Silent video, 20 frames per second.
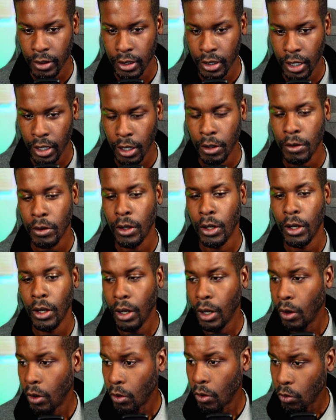Oh,
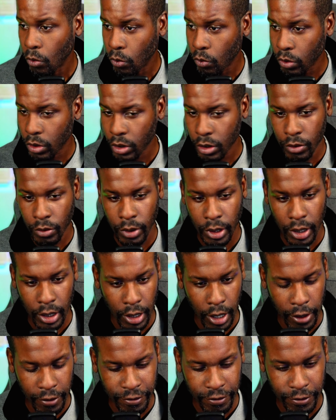real quick, I
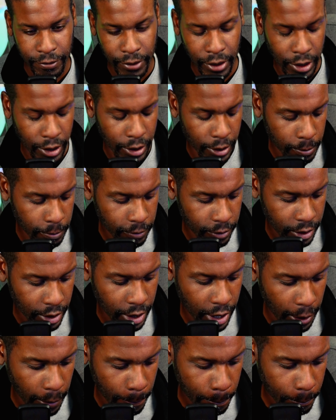forgot,